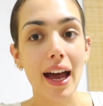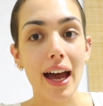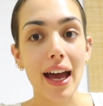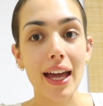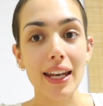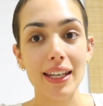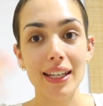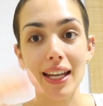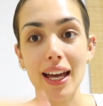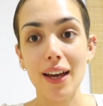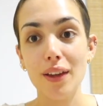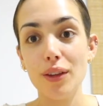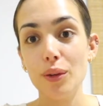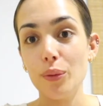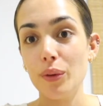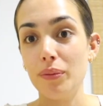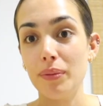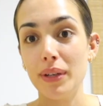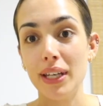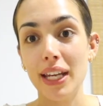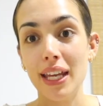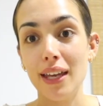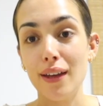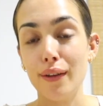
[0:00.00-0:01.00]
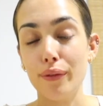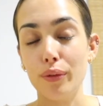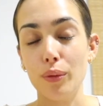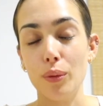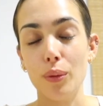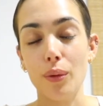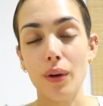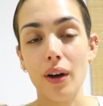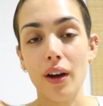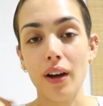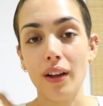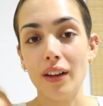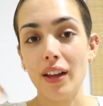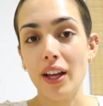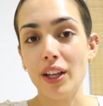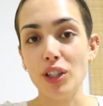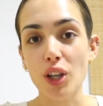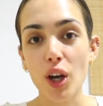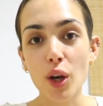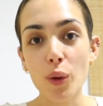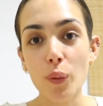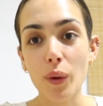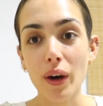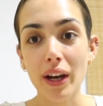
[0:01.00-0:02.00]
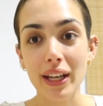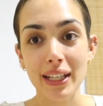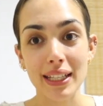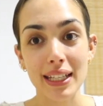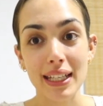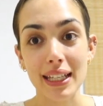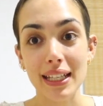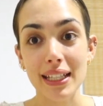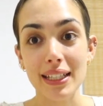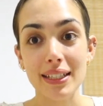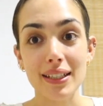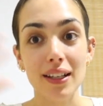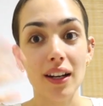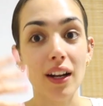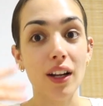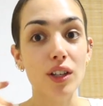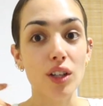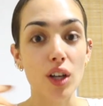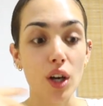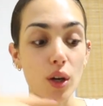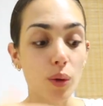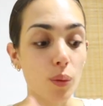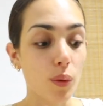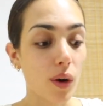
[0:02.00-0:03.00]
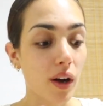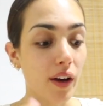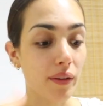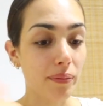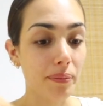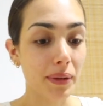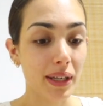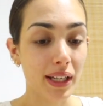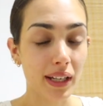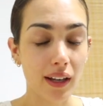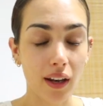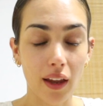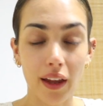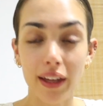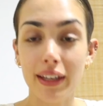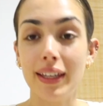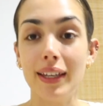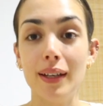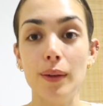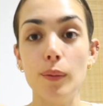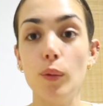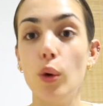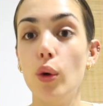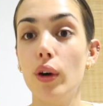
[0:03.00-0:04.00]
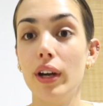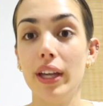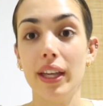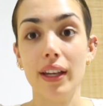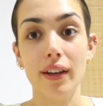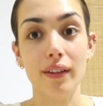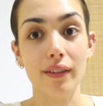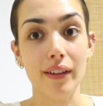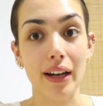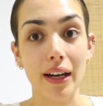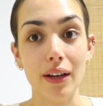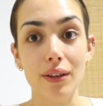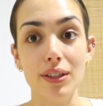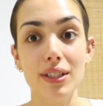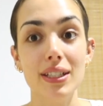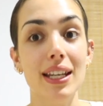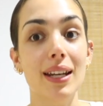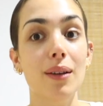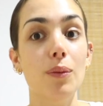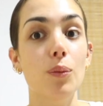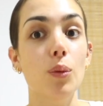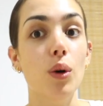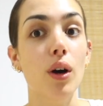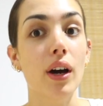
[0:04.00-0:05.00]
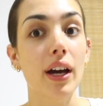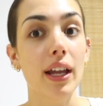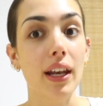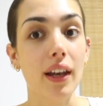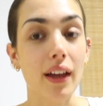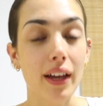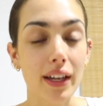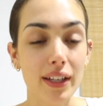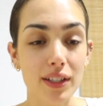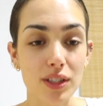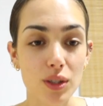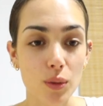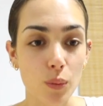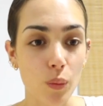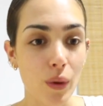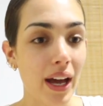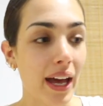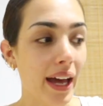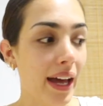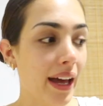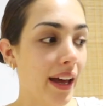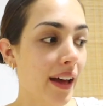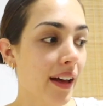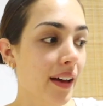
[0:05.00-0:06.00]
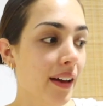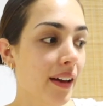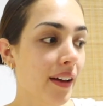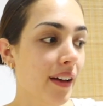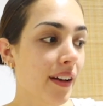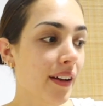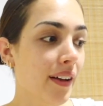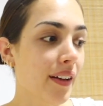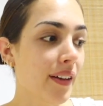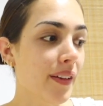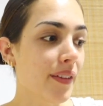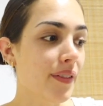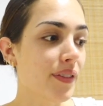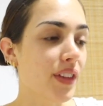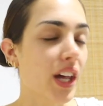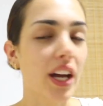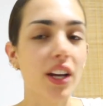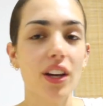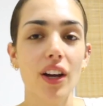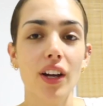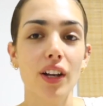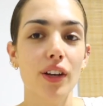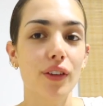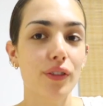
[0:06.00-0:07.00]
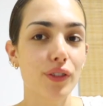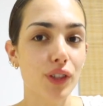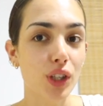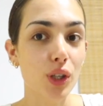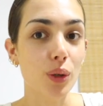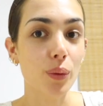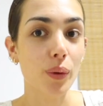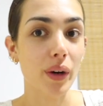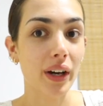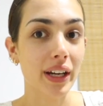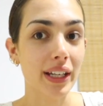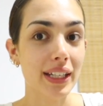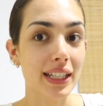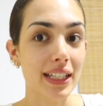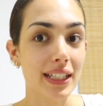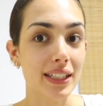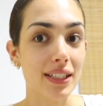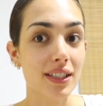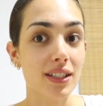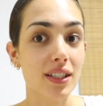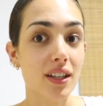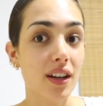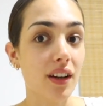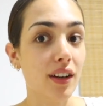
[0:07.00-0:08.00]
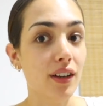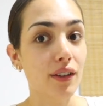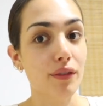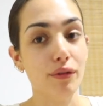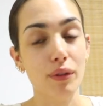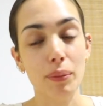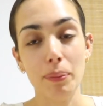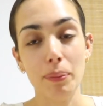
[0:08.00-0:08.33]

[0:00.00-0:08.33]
And now that we've been here for a while, I know what I need and I know what I've been liking walking around in and what I like to wear, that I kind of knew what I needed to kind of